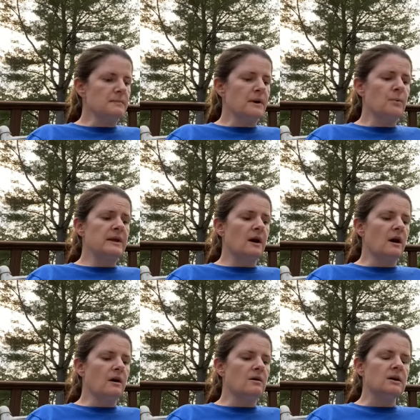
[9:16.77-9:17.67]
But we
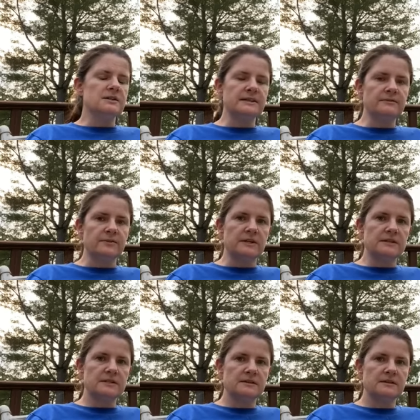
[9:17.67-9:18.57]
all are
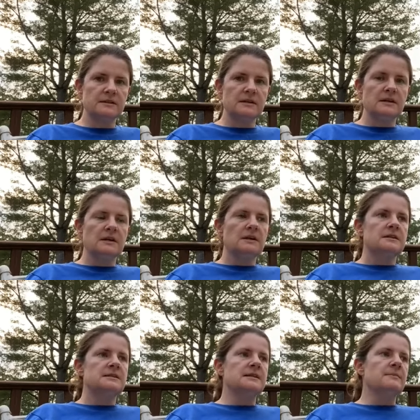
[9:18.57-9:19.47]
different.
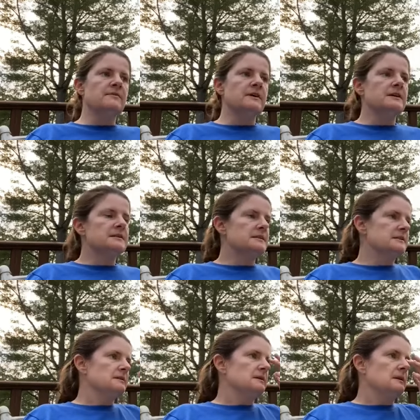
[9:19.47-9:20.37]
Some of us